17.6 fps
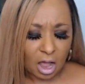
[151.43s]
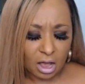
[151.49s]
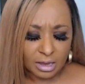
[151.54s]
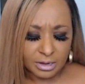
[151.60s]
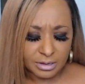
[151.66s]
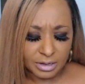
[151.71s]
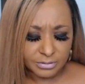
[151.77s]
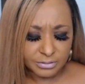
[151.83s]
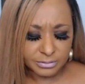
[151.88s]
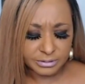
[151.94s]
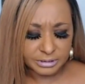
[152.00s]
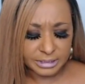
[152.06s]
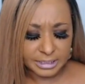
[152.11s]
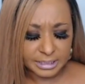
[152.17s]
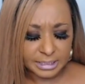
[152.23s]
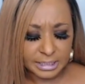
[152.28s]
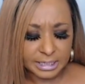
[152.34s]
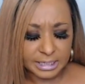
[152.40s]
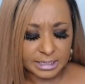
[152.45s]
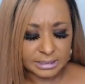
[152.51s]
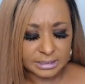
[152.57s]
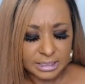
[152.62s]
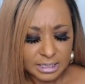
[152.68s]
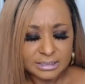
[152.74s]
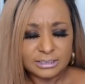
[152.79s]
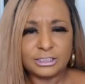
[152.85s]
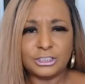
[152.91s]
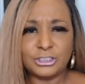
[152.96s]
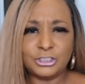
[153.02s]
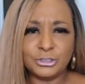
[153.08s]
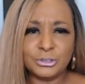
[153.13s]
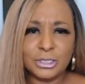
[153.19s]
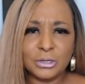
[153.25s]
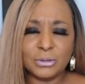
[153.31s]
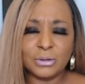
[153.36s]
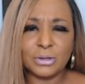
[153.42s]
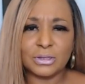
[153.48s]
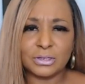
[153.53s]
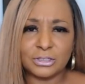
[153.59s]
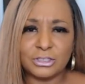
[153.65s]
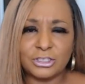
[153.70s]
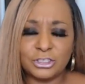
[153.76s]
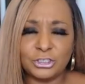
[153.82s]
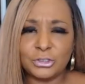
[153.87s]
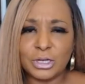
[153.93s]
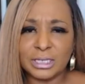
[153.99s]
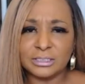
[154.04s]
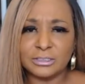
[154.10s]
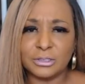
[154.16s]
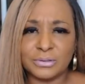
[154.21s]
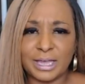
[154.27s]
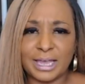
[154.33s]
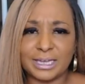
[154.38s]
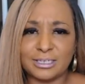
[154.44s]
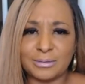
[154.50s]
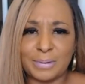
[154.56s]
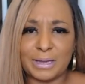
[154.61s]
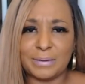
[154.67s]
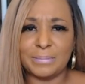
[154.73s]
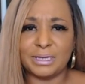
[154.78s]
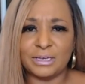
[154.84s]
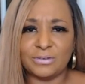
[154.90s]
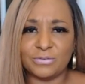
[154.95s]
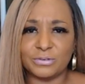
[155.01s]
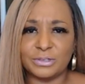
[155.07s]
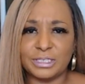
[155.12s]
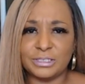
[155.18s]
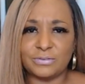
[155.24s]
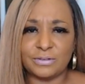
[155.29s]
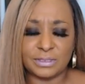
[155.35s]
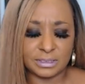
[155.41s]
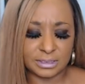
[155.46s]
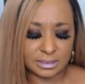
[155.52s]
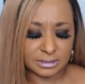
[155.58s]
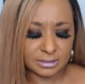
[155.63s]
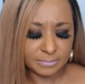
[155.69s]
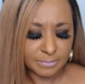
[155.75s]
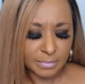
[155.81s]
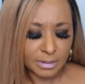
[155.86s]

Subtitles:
Another thing is, did you guys know they had to pay money for these visas?